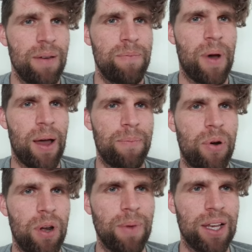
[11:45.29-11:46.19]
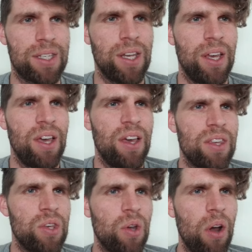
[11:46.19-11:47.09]
but pretty much
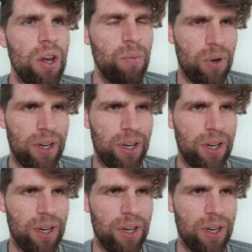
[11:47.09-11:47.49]
you only want